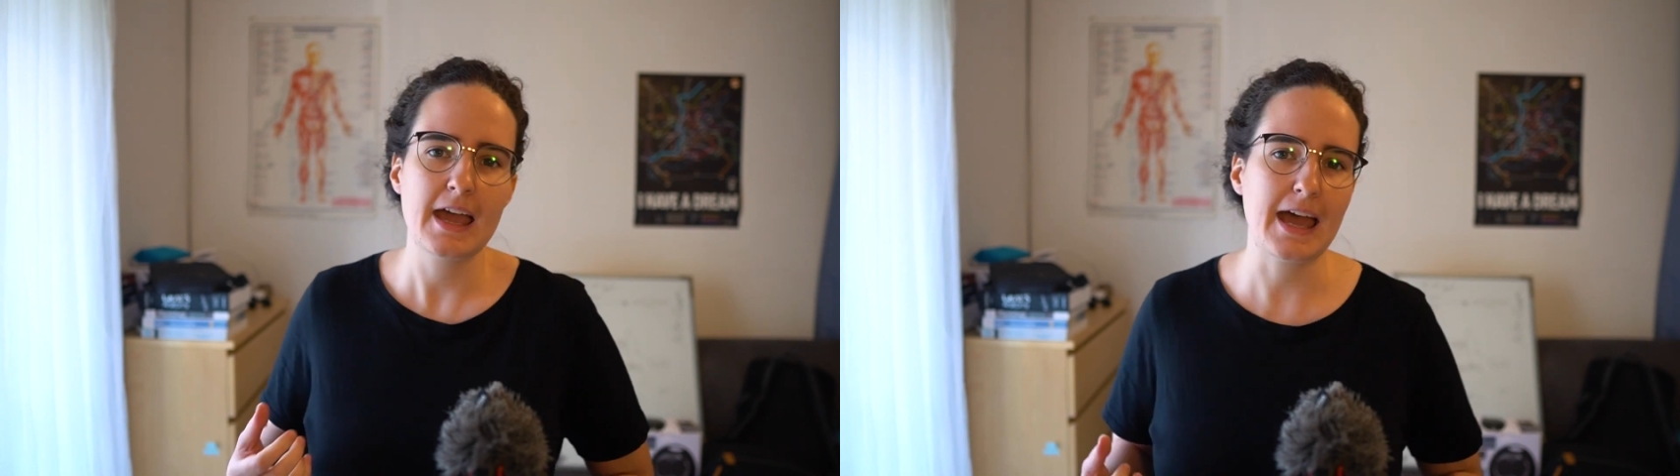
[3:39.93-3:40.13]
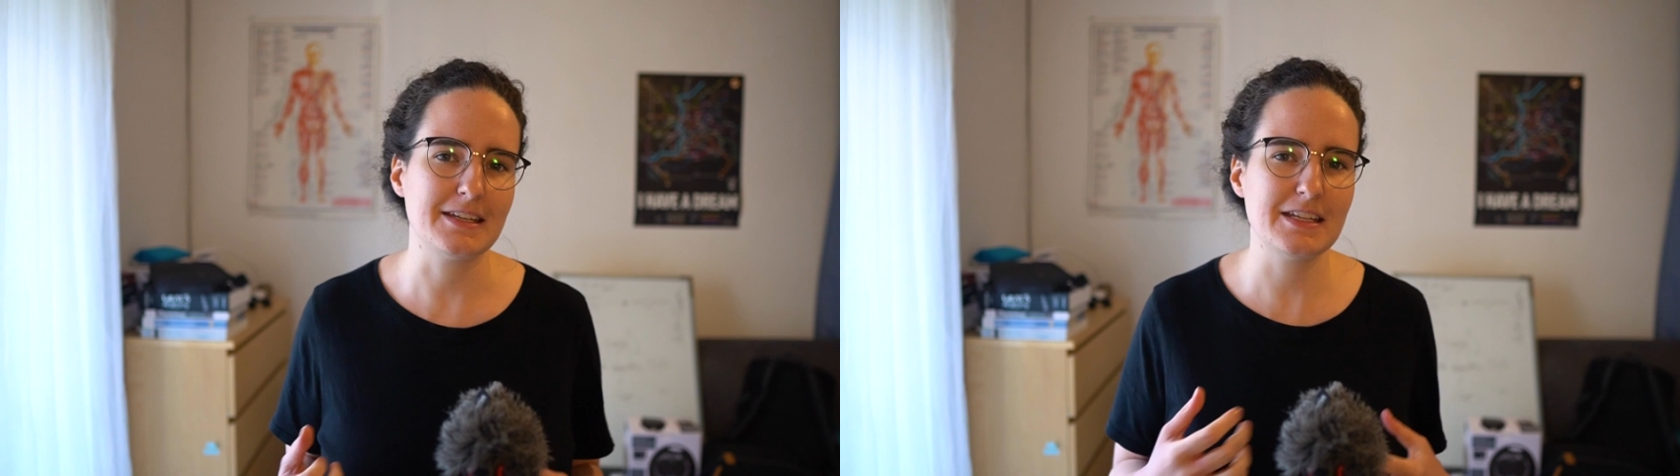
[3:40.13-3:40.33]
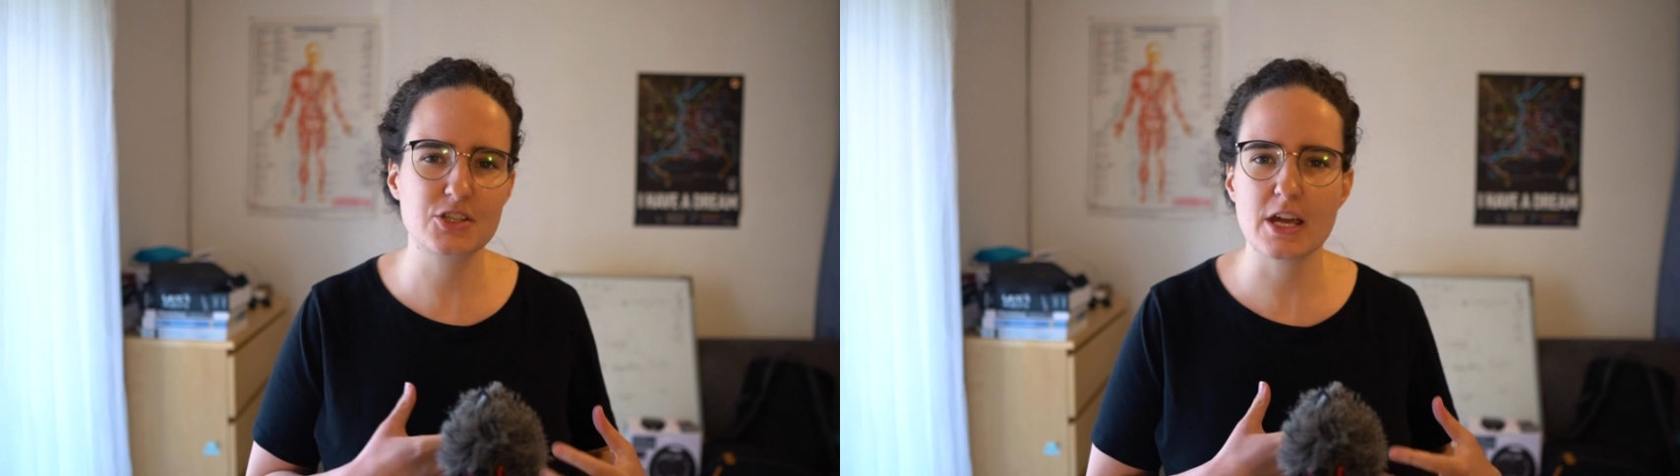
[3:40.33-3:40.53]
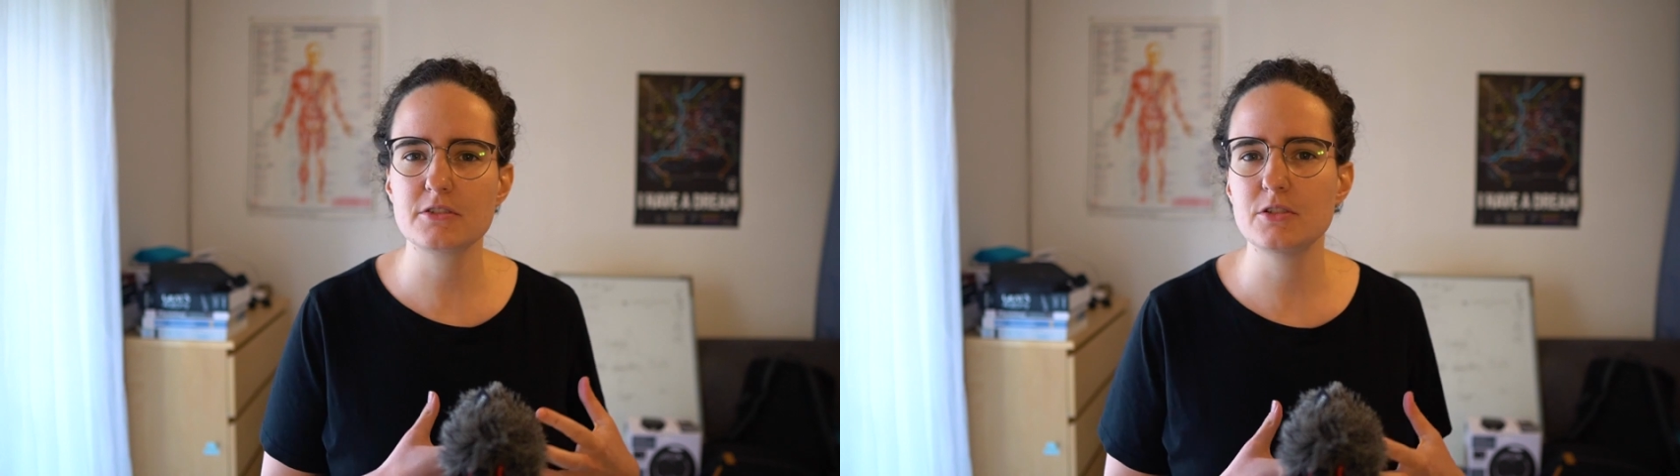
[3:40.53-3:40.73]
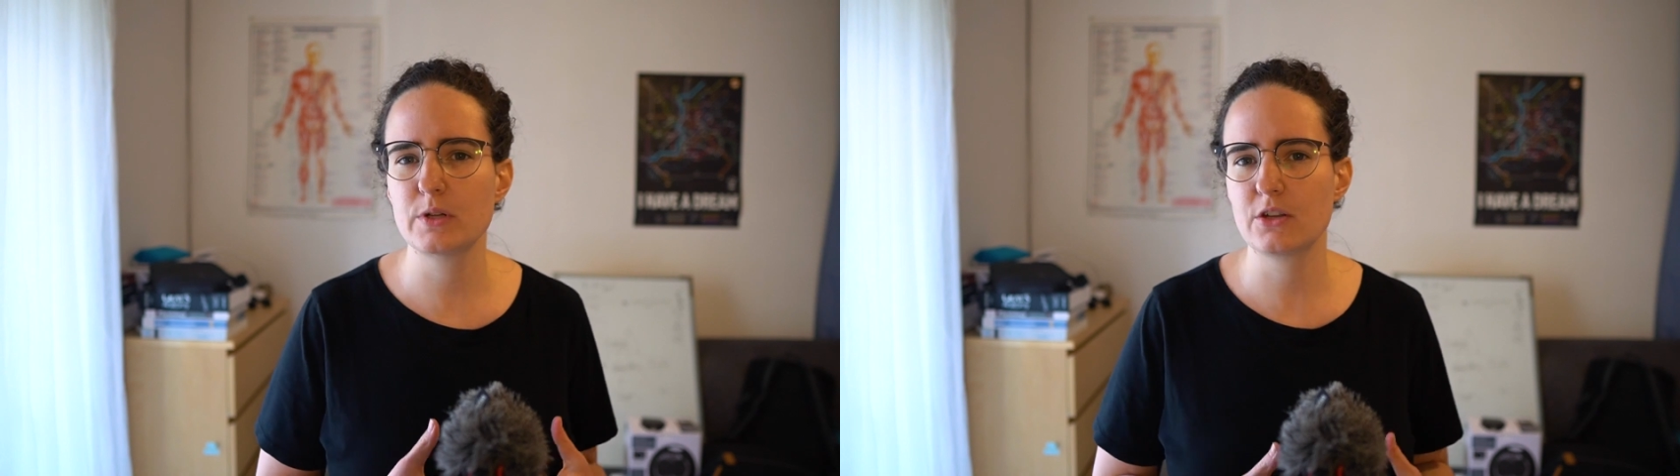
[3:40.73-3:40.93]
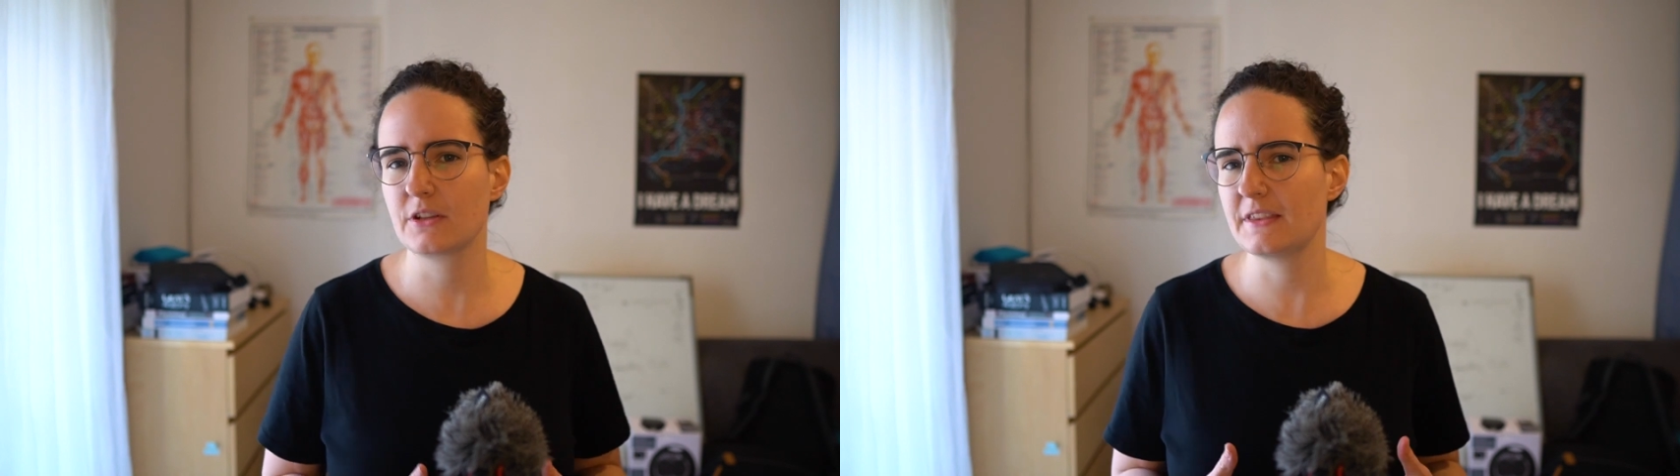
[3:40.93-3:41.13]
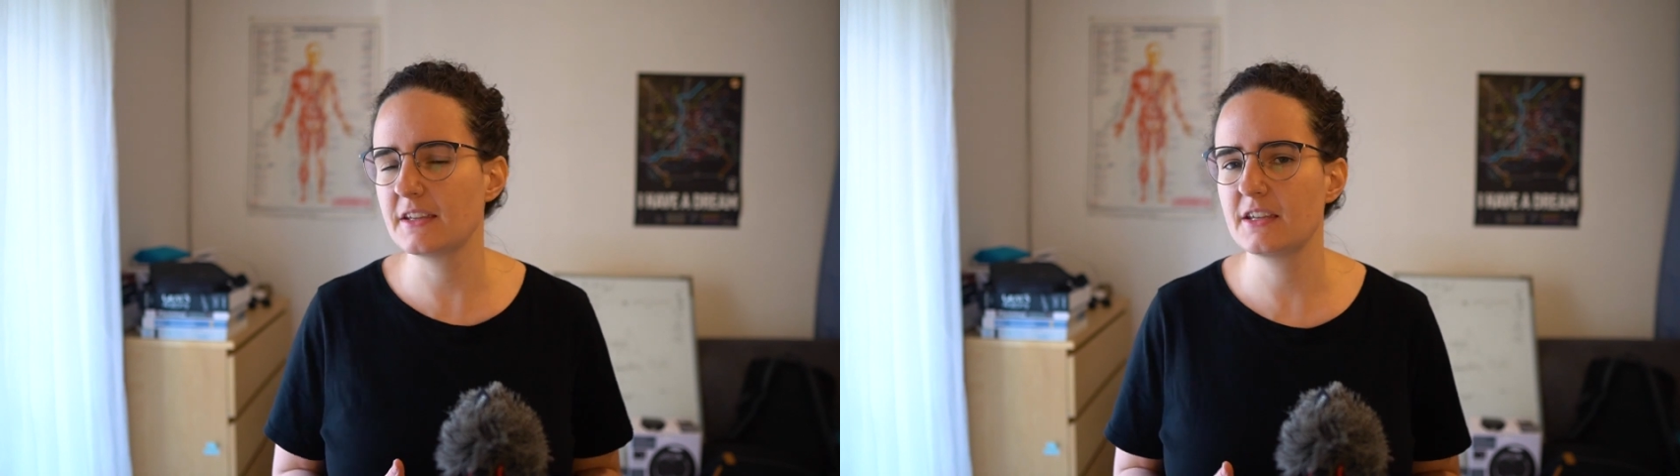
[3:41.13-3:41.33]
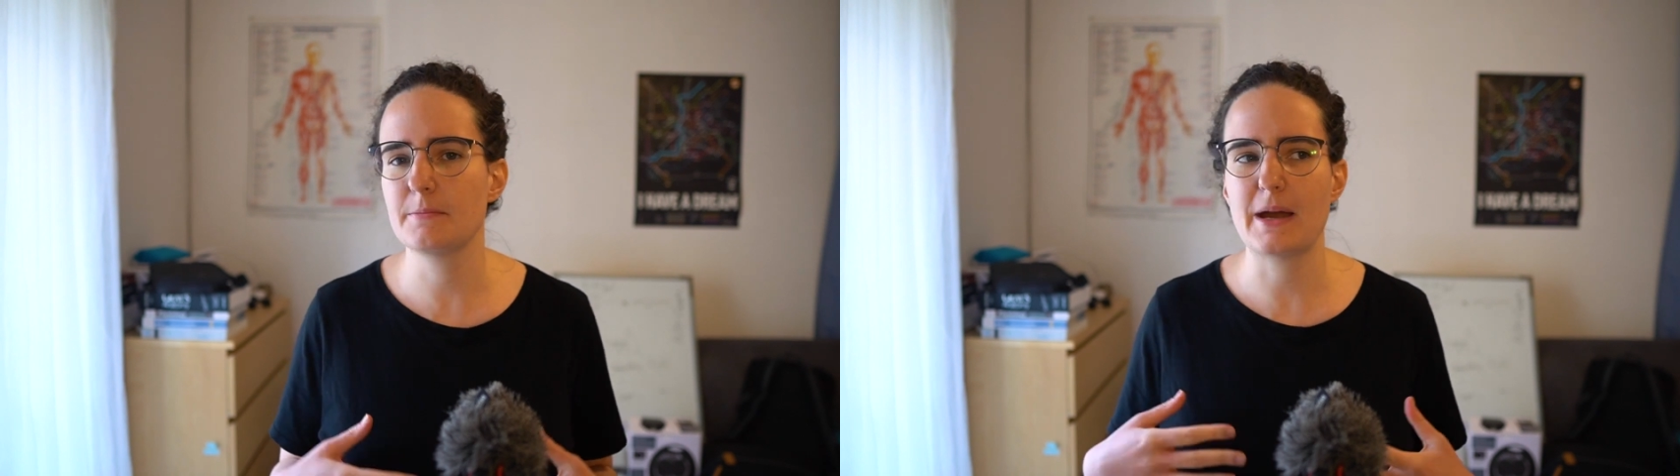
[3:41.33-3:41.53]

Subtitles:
And in general, when you're thinking